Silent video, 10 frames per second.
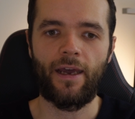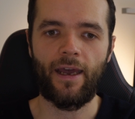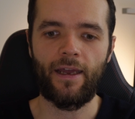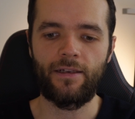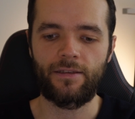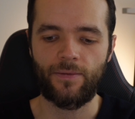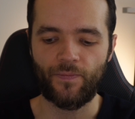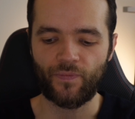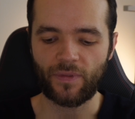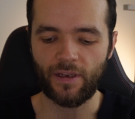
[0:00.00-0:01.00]
and
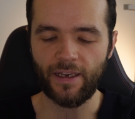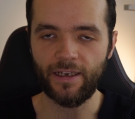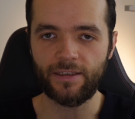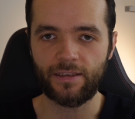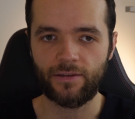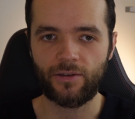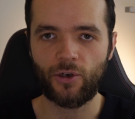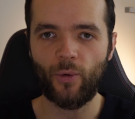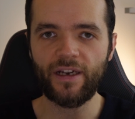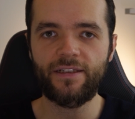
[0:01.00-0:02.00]
his
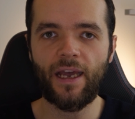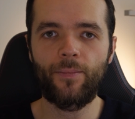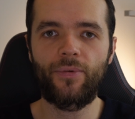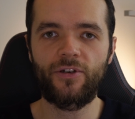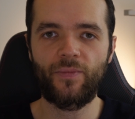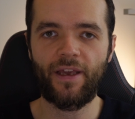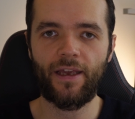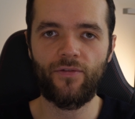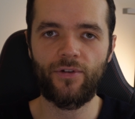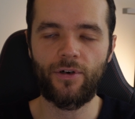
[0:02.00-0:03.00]
quick tempered
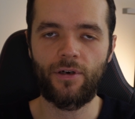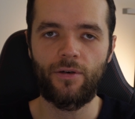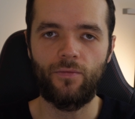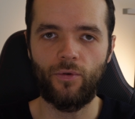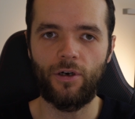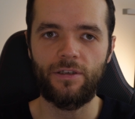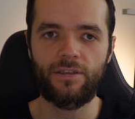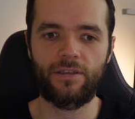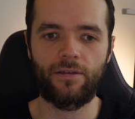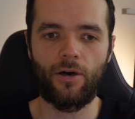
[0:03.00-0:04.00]
behavior
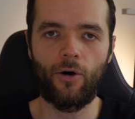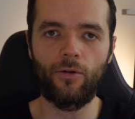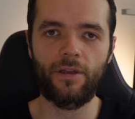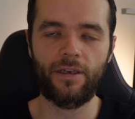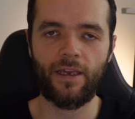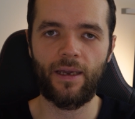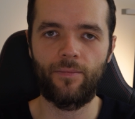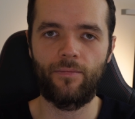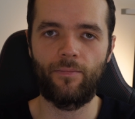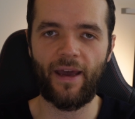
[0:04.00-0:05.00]
was holding
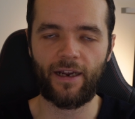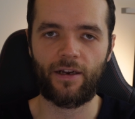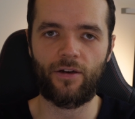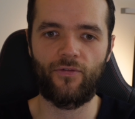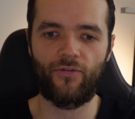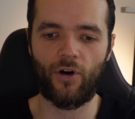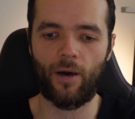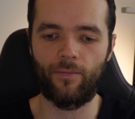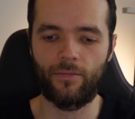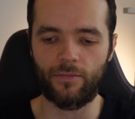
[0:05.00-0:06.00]
him back
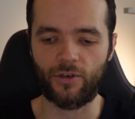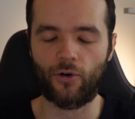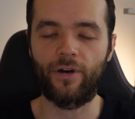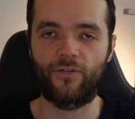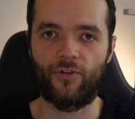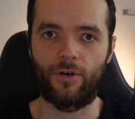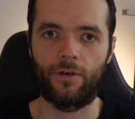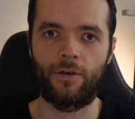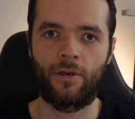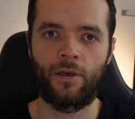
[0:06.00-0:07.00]
from growing
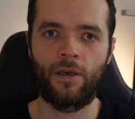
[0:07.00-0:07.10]
further.